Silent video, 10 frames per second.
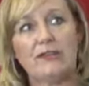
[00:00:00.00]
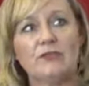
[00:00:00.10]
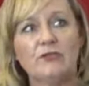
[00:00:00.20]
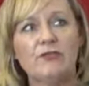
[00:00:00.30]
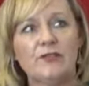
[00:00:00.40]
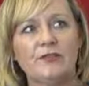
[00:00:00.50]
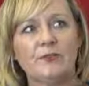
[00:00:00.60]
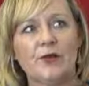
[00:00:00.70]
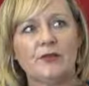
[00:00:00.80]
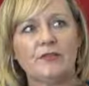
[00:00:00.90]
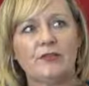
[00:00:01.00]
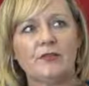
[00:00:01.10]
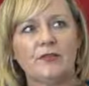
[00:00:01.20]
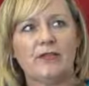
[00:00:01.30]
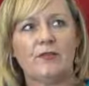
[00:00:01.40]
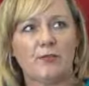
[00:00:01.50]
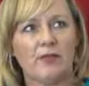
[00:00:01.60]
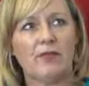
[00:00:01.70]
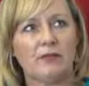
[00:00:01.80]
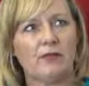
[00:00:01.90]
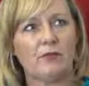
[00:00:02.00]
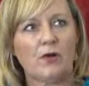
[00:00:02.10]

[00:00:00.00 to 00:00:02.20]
their stories as well, so share them with the